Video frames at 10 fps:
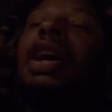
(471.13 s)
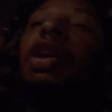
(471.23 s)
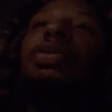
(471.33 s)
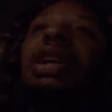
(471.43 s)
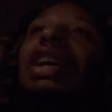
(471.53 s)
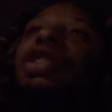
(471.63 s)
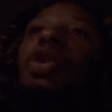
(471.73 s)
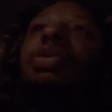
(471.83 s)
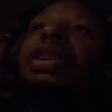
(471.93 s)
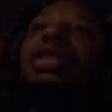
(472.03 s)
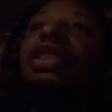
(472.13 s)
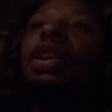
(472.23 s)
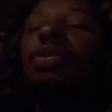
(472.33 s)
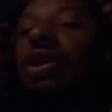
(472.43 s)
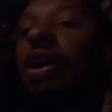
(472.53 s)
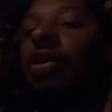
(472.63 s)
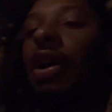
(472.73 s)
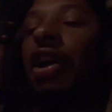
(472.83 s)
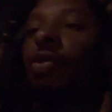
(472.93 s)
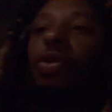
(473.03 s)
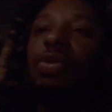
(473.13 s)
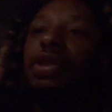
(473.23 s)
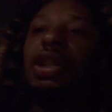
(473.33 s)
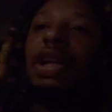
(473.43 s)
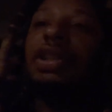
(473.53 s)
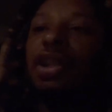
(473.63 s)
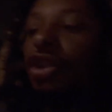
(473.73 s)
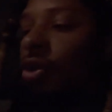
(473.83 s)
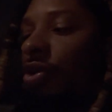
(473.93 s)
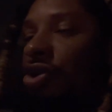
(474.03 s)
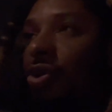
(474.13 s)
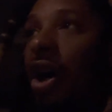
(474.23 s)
I don't need to sell you a dog. I don't want nothing to do with you.